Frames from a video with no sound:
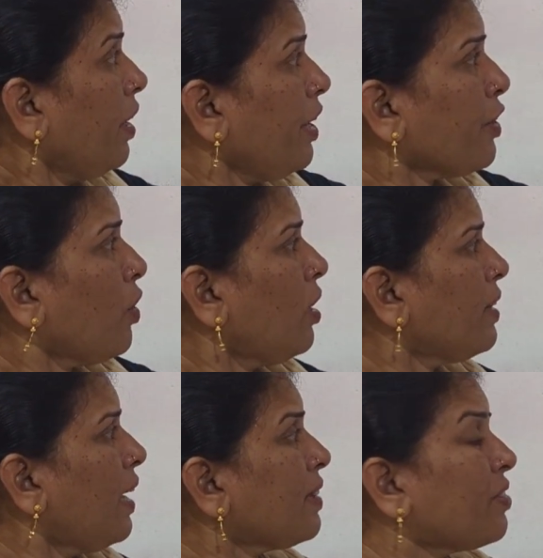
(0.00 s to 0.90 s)
He told
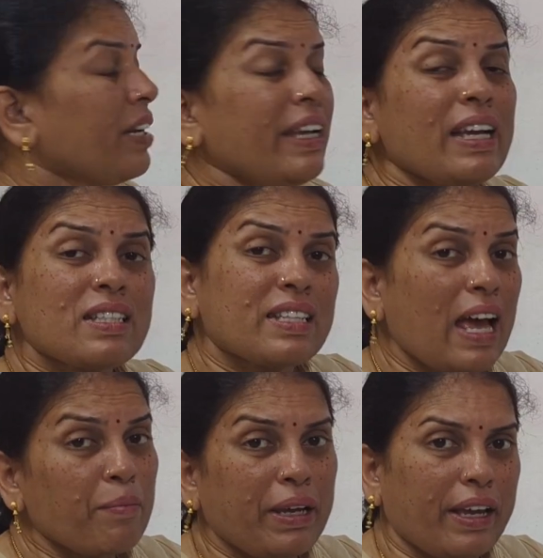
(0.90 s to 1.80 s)
that 3 years
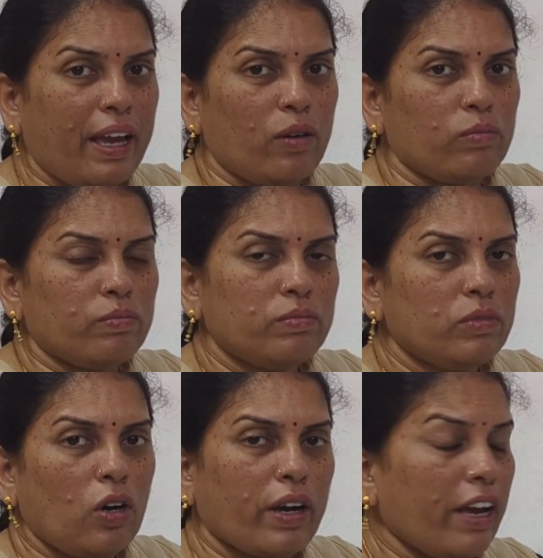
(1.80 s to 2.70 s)
time he gave.
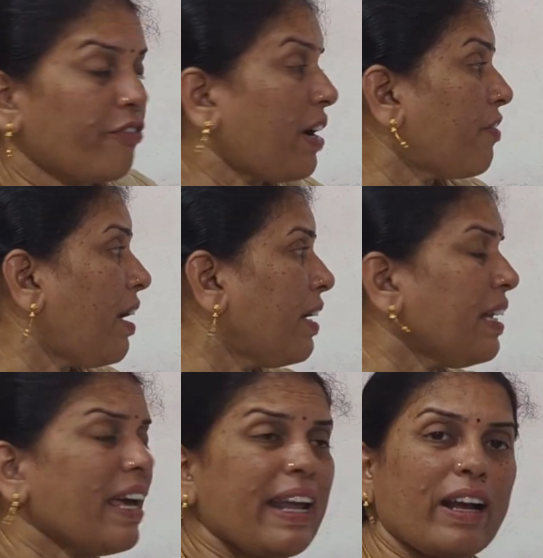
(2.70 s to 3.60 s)
Okay, for 1
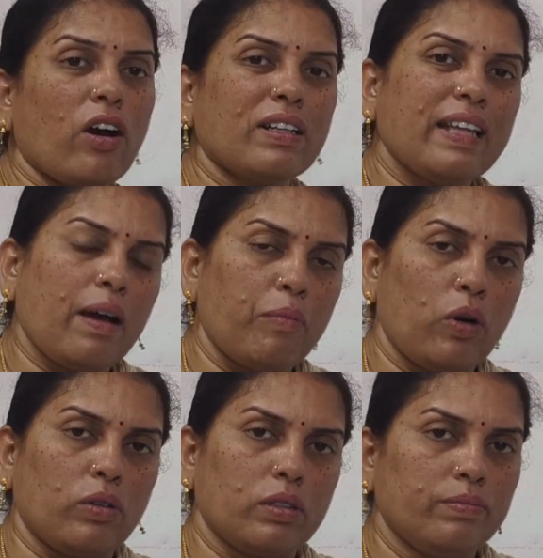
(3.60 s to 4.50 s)
year I got the
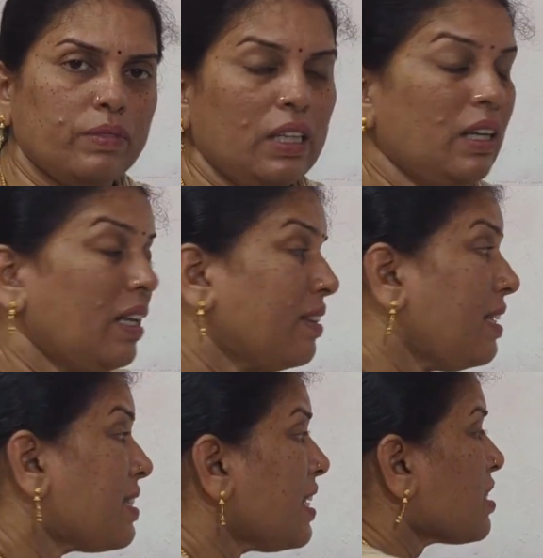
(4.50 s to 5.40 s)
amount.
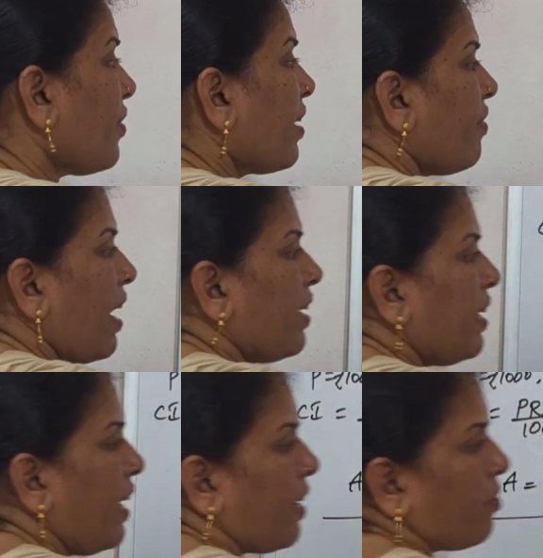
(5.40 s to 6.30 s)
This is for 1
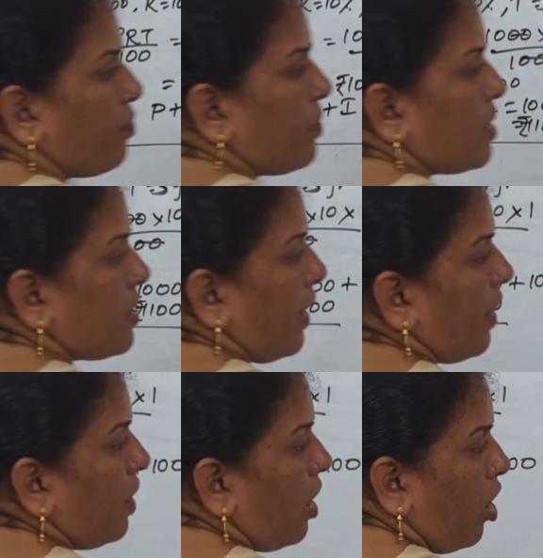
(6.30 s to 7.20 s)
year.
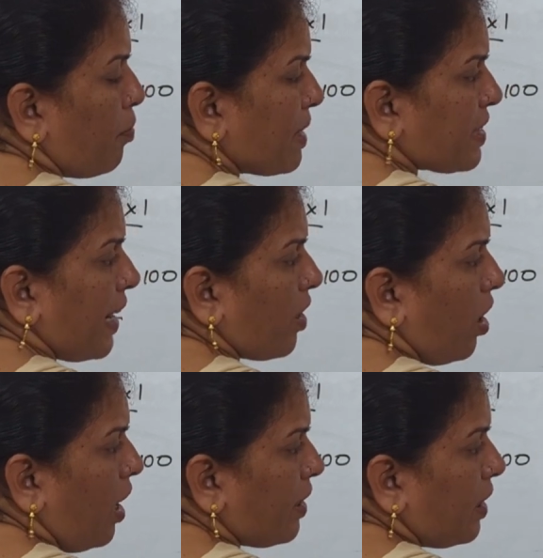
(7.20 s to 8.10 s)
Say, how much I
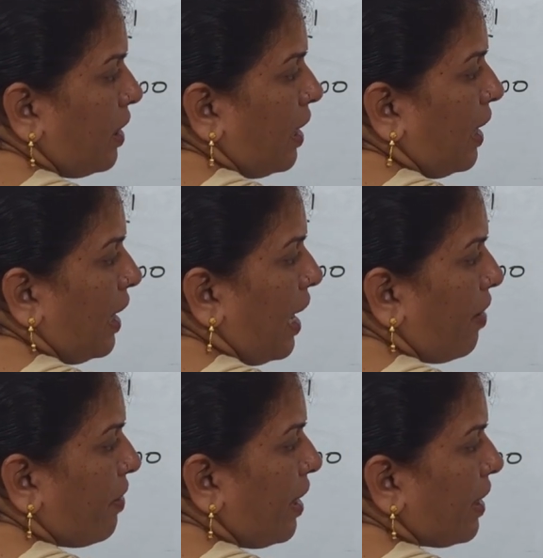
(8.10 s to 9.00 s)
got?
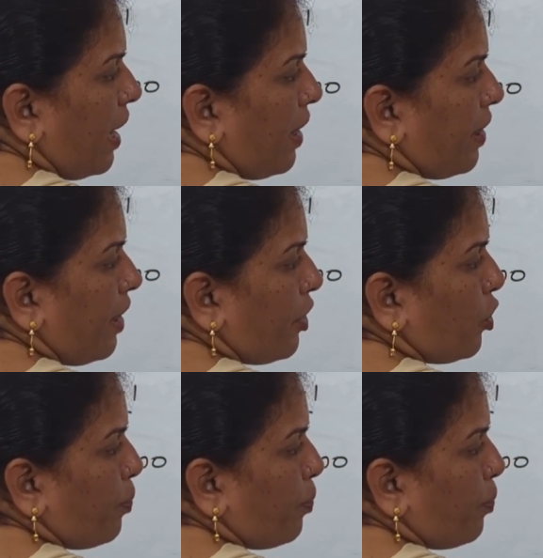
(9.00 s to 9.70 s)
1100